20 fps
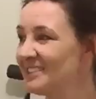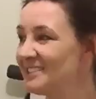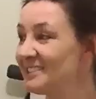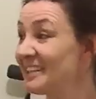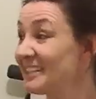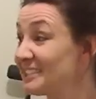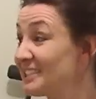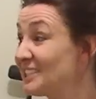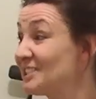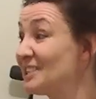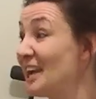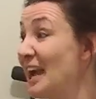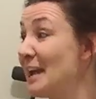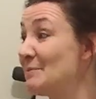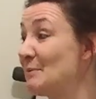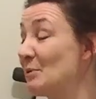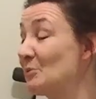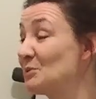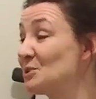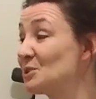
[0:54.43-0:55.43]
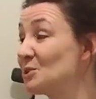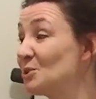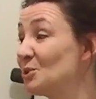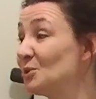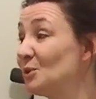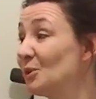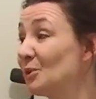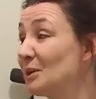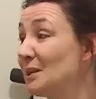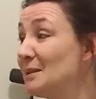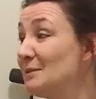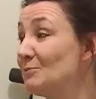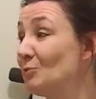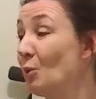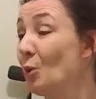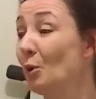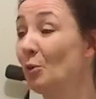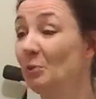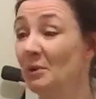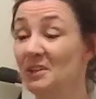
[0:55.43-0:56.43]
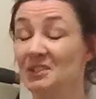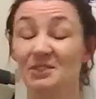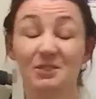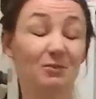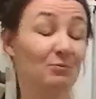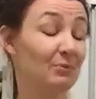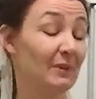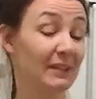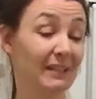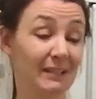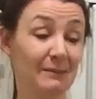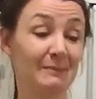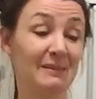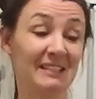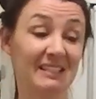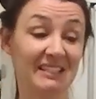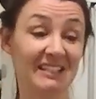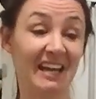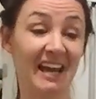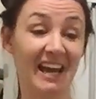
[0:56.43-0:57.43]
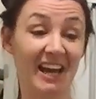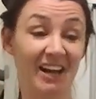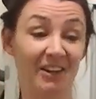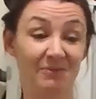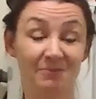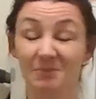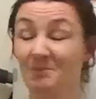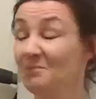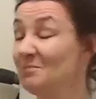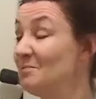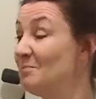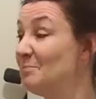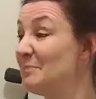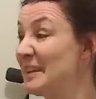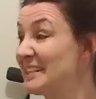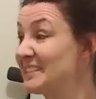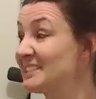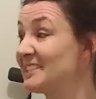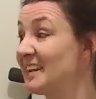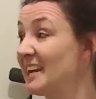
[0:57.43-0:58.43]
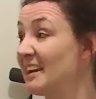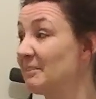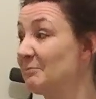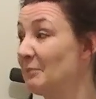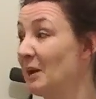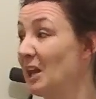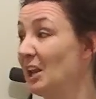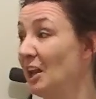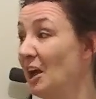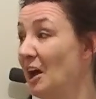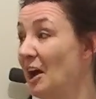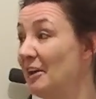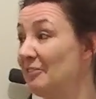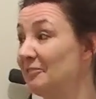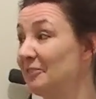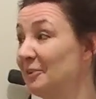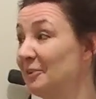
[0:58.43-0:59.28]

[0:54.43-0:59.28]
Such a shame. It was a good looking walrus. You really missed out. Best day of my life.